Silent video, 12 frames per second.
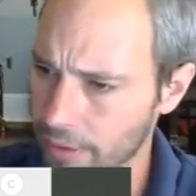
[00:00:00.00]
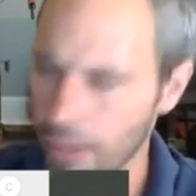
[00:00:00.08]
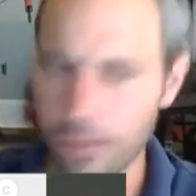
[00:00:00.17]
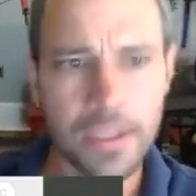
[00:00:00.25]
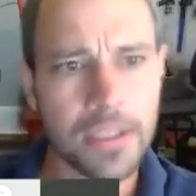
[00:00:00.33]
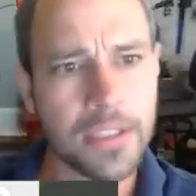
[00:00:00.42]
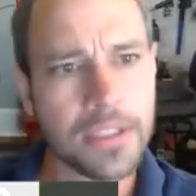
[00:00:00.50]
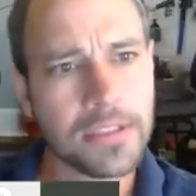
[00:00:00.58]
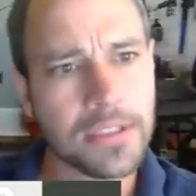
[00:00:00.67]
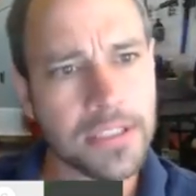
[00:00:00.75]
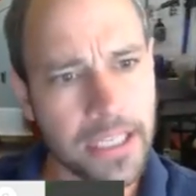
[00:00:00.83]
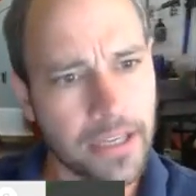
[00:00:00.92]
No,
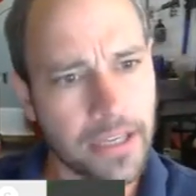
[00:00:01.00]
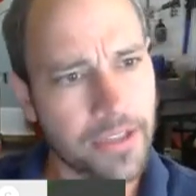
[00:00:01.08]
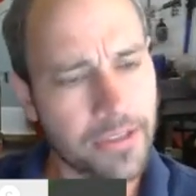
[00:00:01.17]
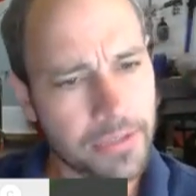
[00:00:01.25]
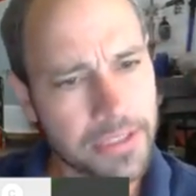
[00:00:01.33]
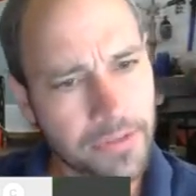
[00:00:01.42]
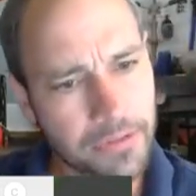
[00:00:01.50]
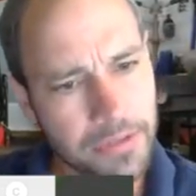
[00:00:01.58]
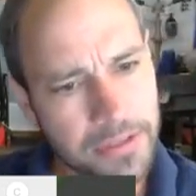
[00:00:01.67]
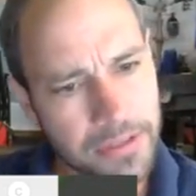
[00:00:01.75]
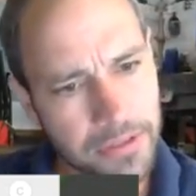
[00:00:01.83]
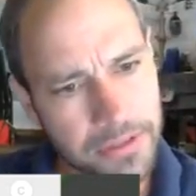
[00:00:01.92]
yeah, I think
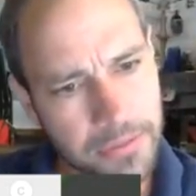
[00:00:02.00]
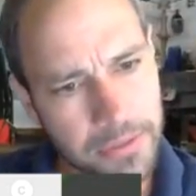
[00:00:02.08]
373 Celsius,